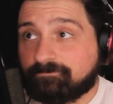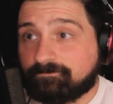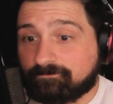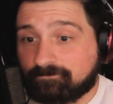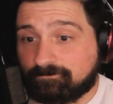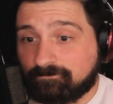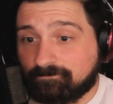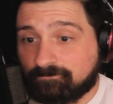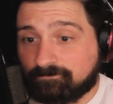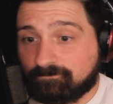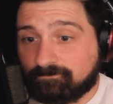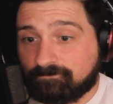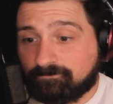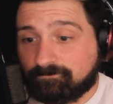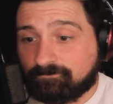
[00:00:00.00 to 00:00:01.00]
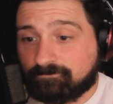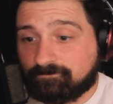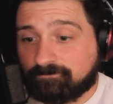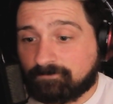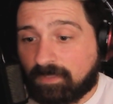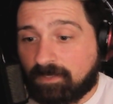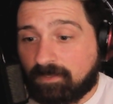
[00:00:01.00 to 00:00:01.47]

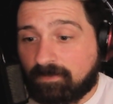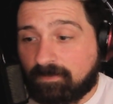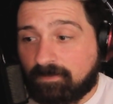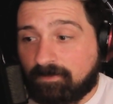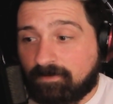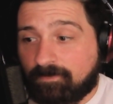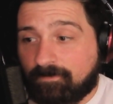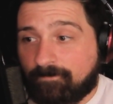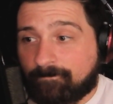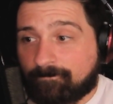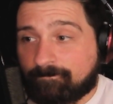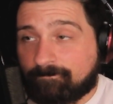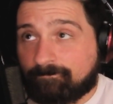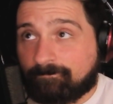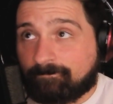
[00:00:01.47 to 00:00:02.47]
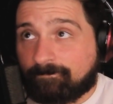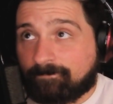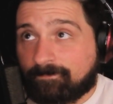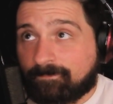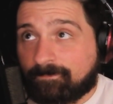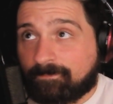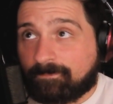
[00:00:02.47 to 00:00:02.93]

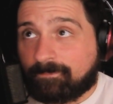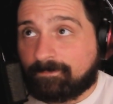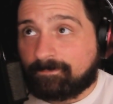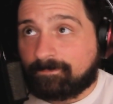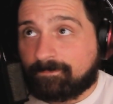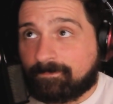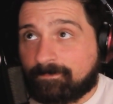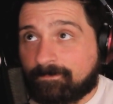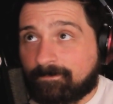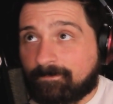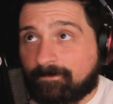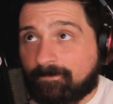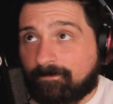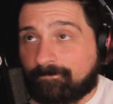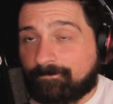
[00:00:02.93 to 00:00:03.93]
No one is speaking in this clip.